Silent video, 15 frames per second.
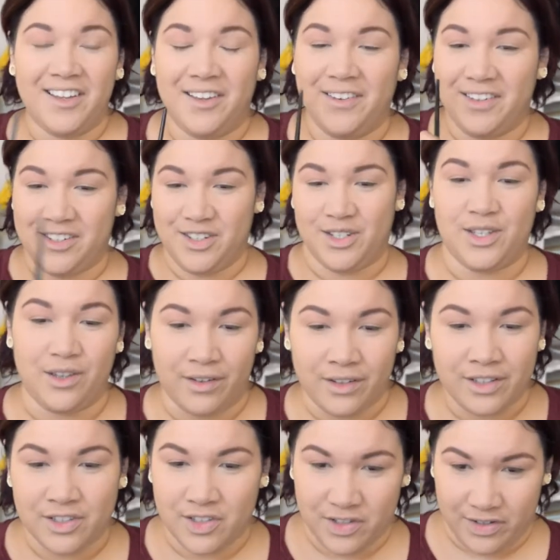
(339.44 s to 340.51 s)
You want to just
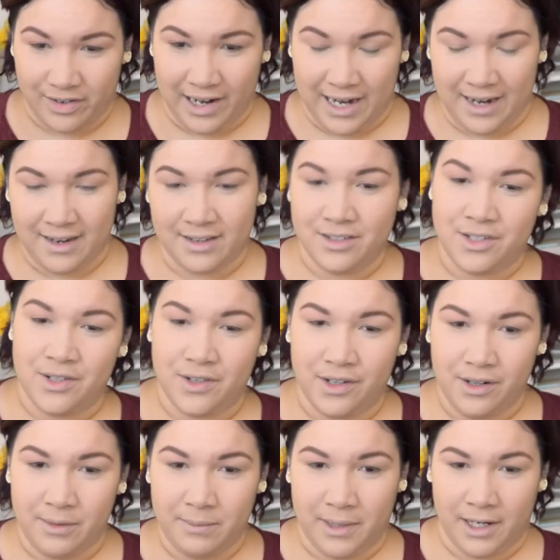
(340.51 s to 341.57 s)
look straight into
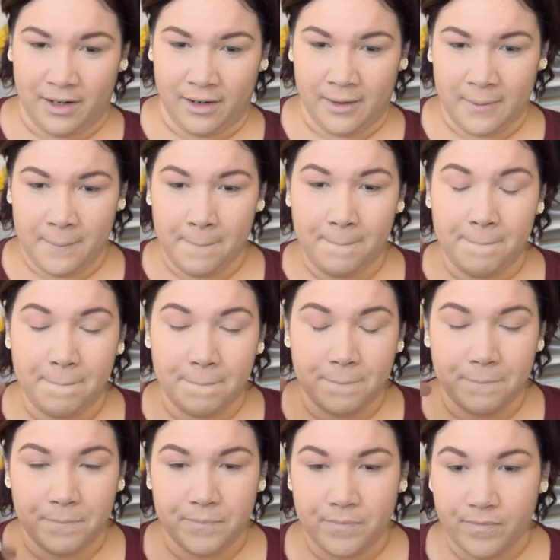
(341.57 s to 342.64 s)
your mirror
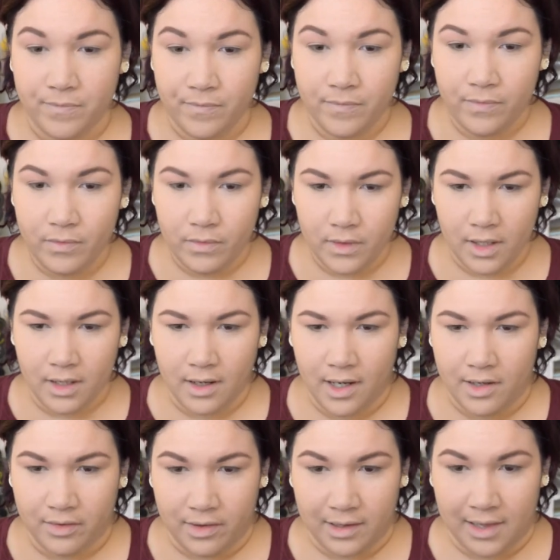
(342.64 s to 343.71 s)

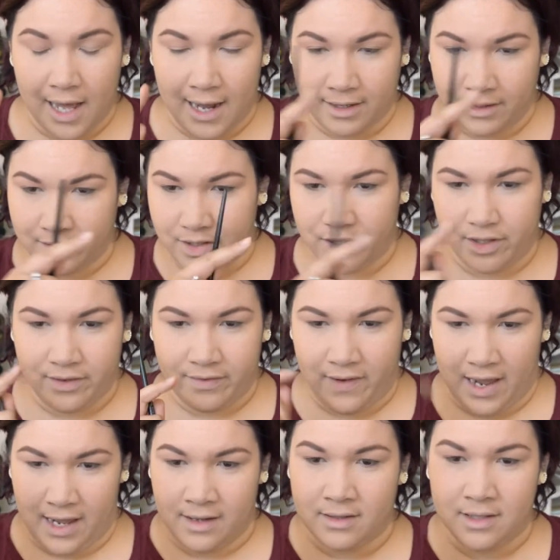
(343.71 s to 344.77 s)
and relax your
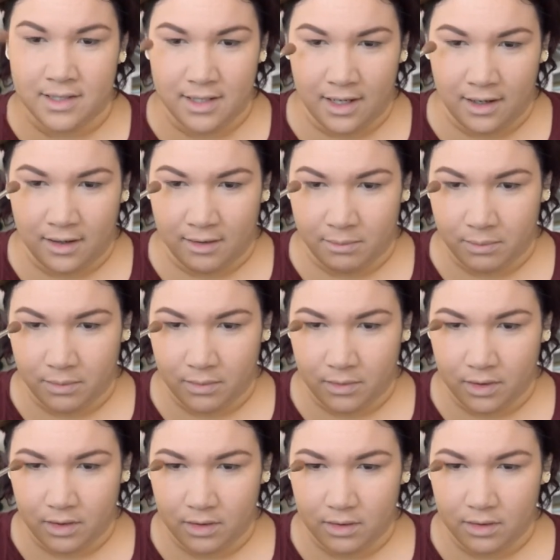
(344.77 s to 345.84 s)
face, and
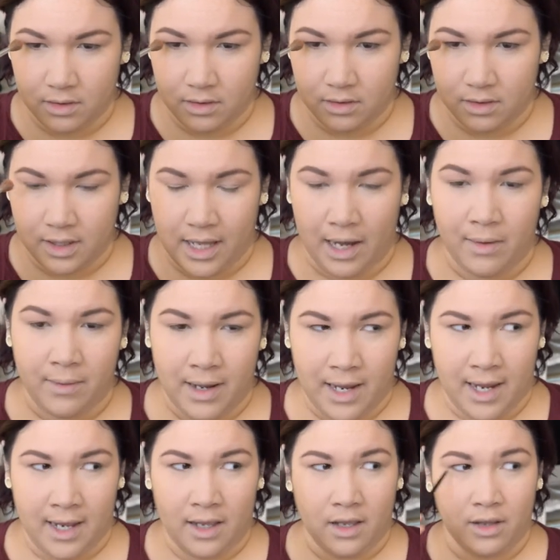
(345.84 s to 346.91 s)
that
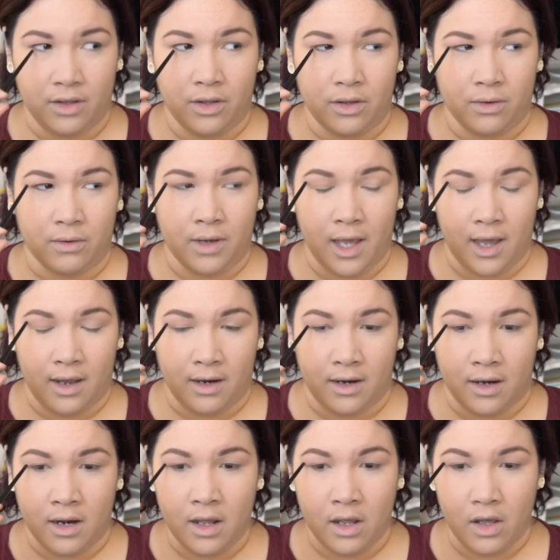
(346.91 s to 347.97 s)
way you
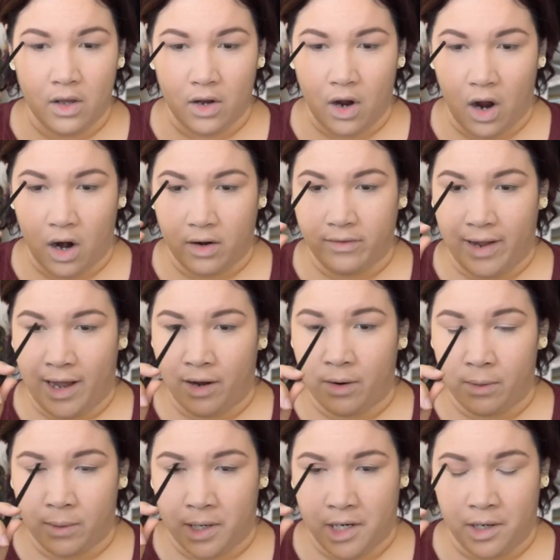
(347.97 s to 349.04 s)
can carve
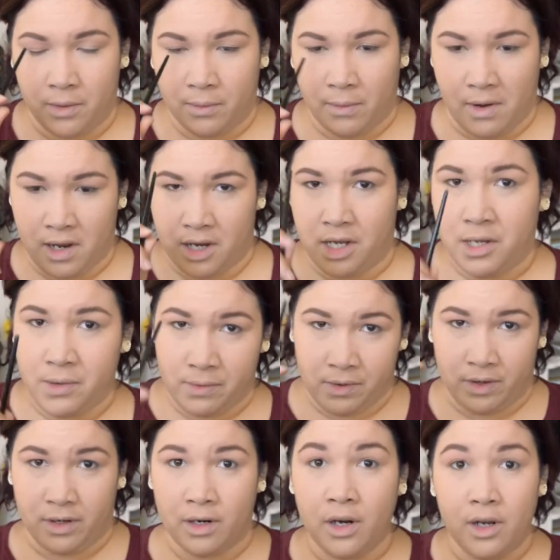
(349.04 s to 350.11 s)
out where you want
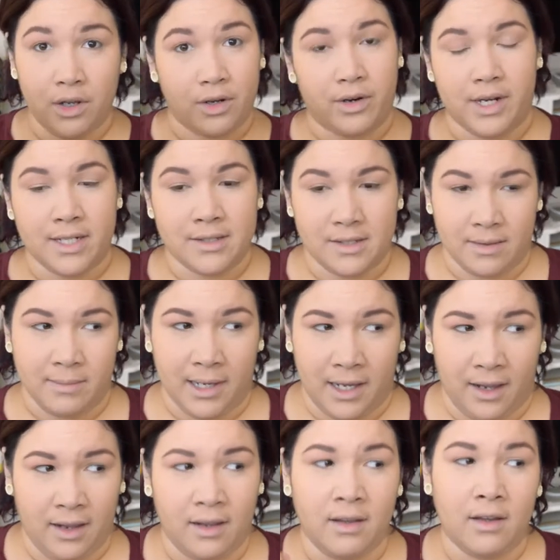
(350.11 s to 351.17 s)
your crease to
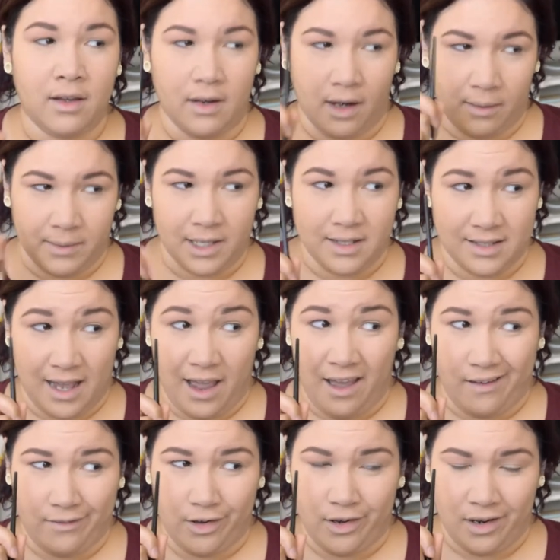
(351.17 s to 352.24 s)
be. Now, because I
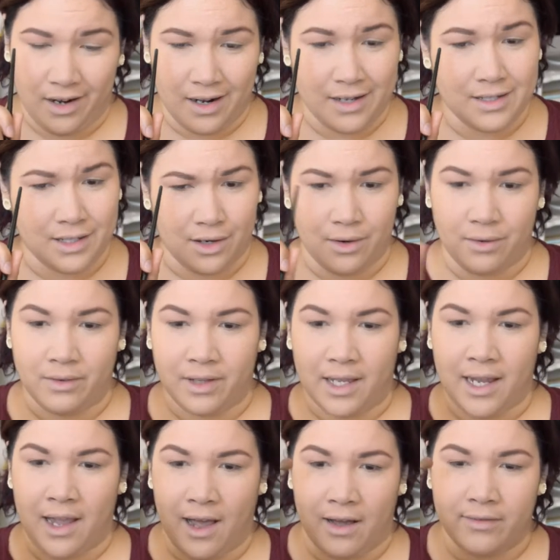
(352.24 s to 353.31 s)
have hooded eyes, I don't
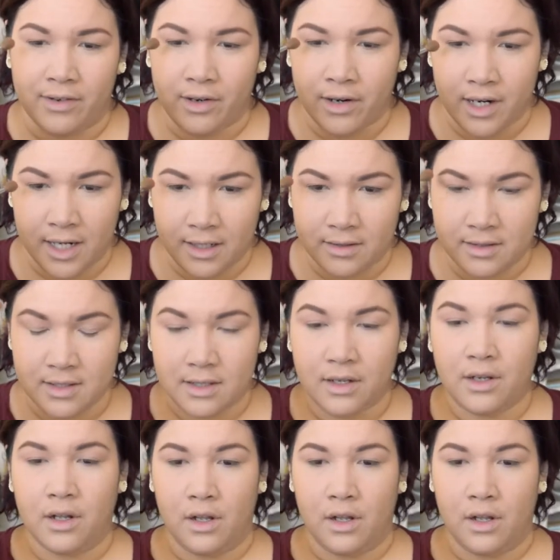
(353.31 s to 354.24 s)
really have a crease.